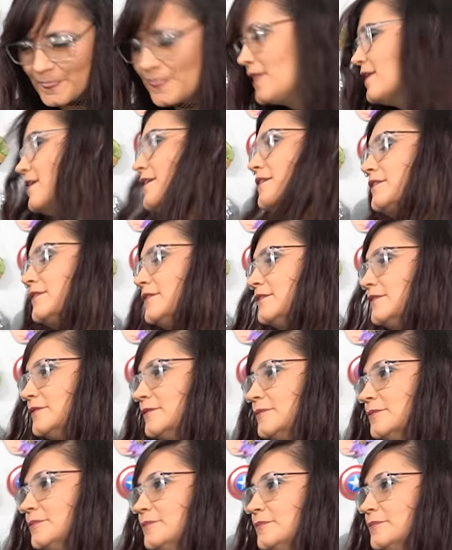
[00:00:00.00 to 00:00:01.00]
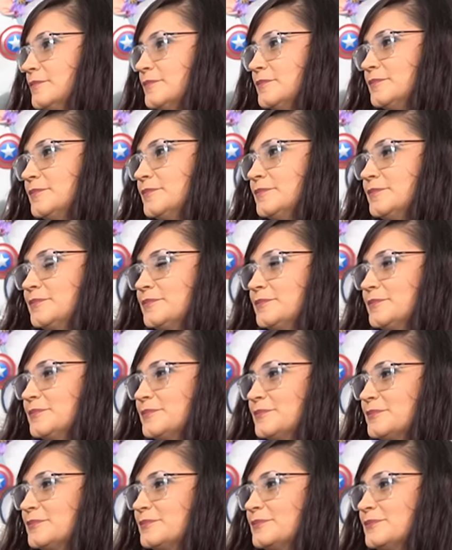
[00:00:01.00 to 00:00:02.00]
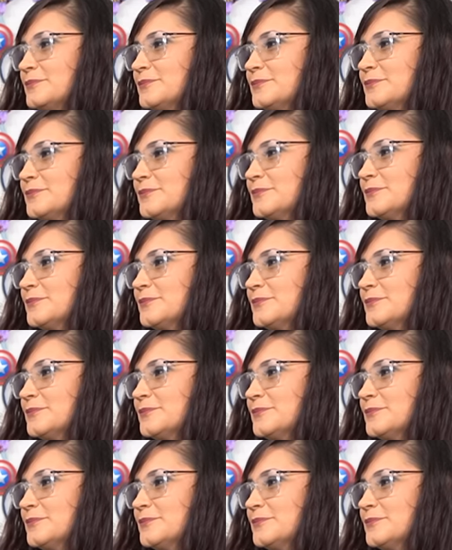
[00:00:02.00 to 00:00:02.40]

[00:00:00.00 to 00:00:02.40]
No words are spoken by the person on screen.